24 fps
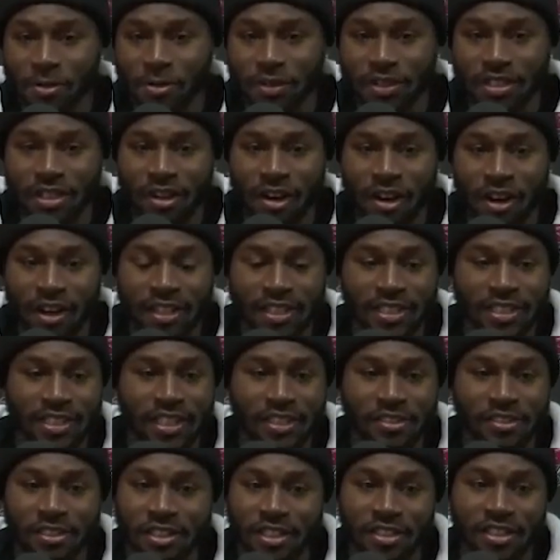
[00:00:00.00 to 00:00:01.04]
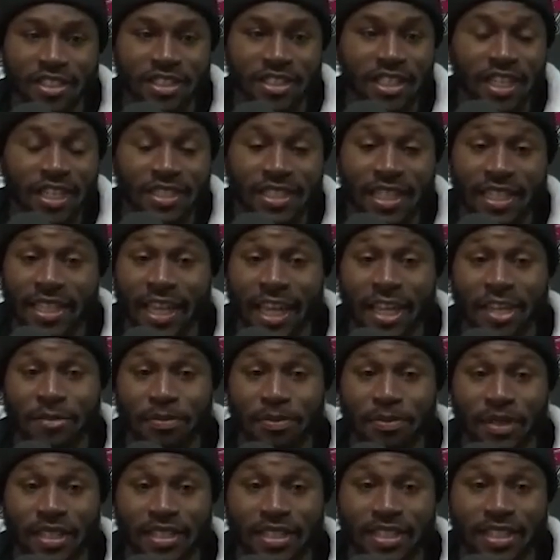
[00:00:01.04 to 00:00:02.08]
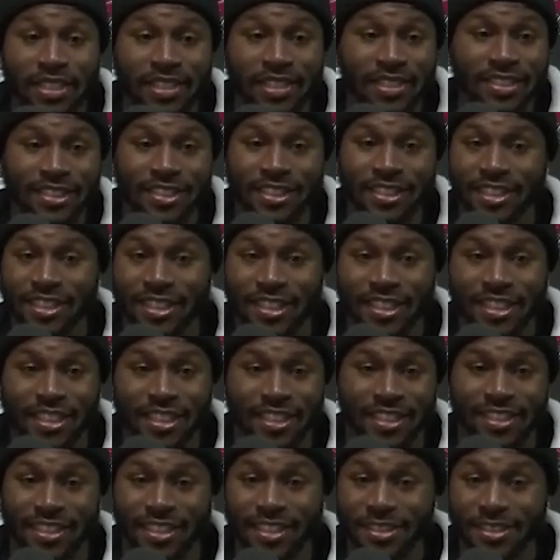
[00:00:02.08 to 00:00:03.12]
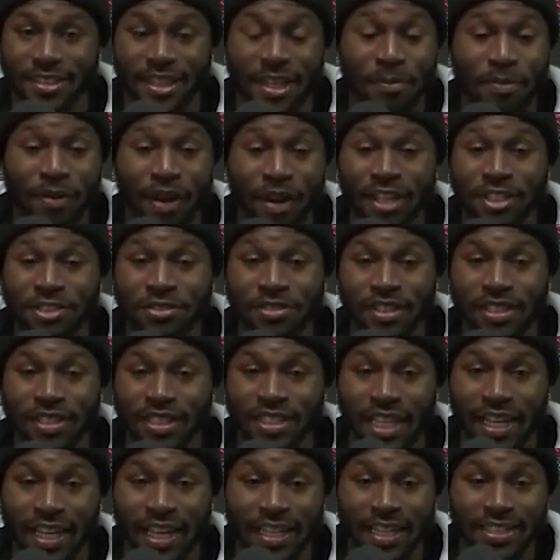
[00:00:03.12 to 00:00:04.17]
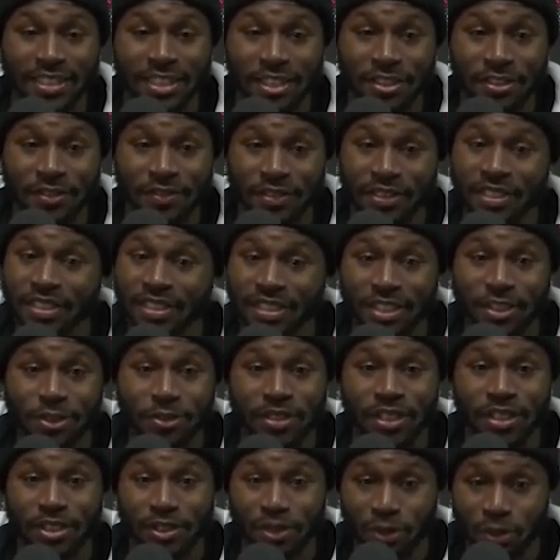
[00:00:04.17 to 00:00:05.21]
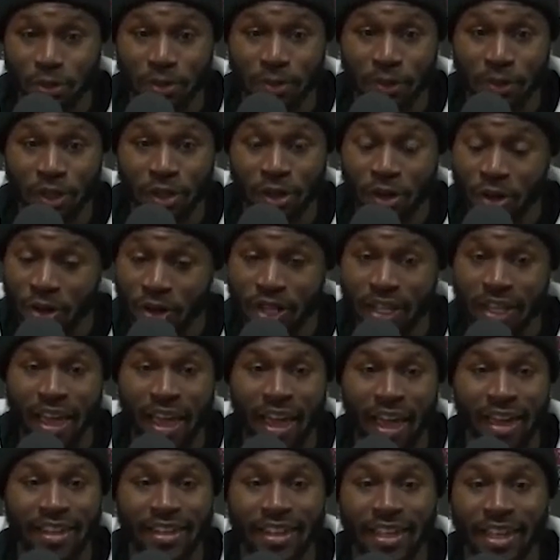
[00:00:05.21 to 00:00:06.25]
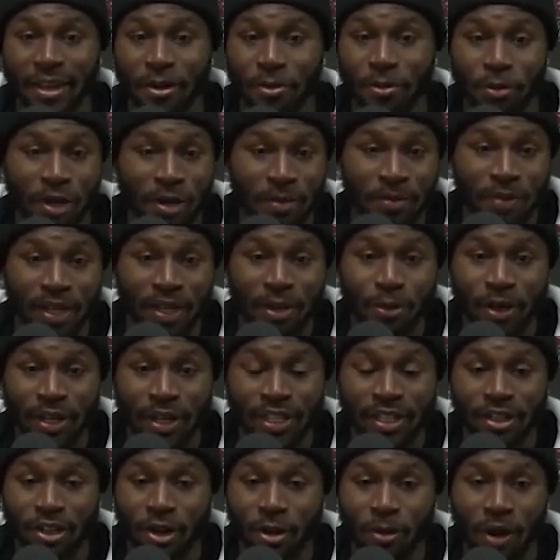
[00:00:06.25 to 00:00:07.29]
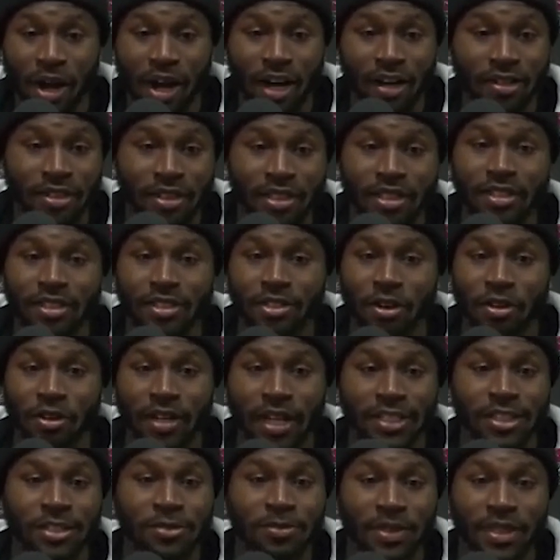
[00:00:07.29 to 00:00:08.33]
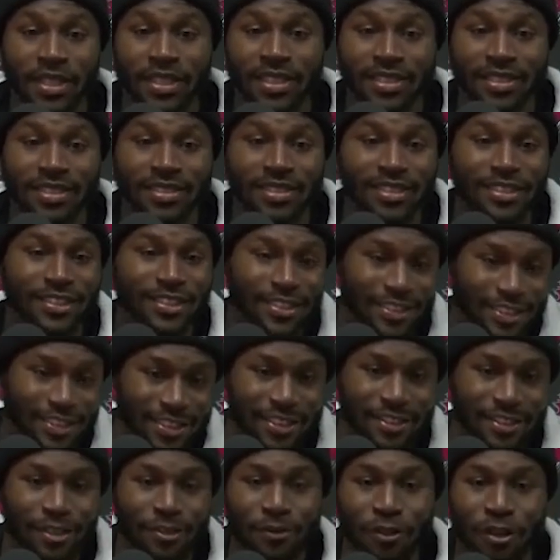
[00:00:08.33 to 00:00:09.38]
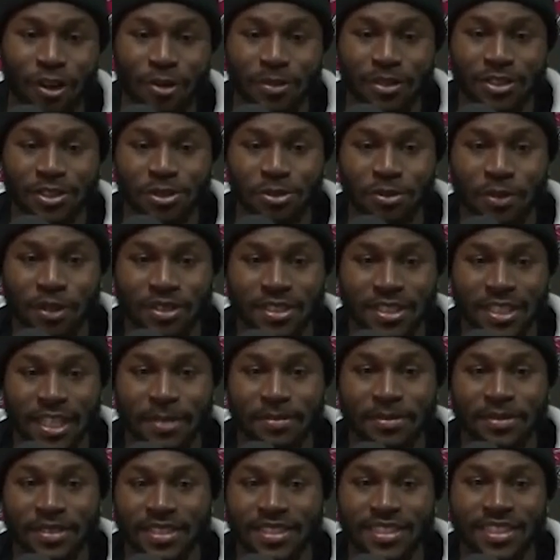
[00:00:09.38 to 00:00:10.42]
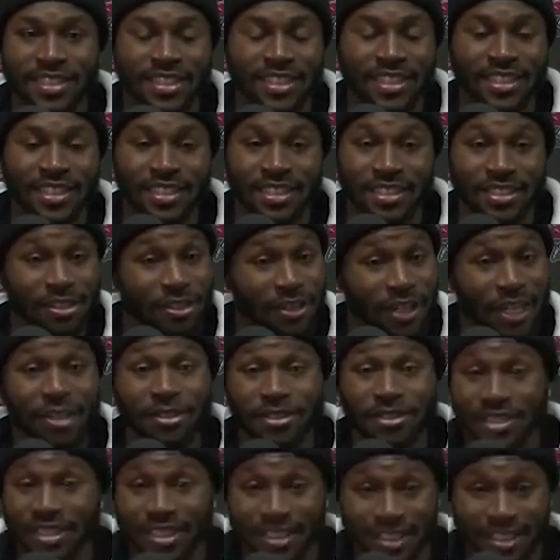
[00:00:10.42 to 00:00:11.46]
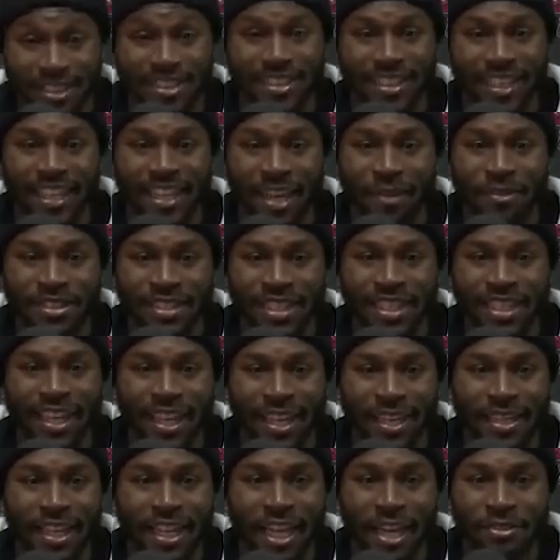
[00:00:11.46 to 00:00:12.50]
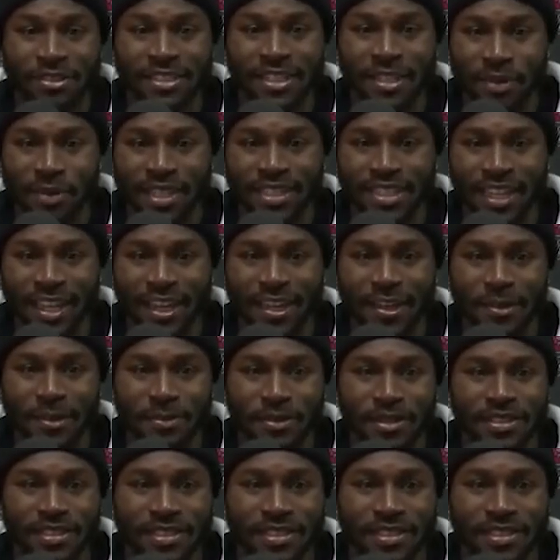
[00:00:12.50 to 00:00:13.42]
was hard because, you know, you know, the Jets, they came to play because this they probably treated it like as if this was their Super Bowl. And then what better way to go out knowing that you beat the former Super Bowl champions? So they they gave us their game. They gave us their best game.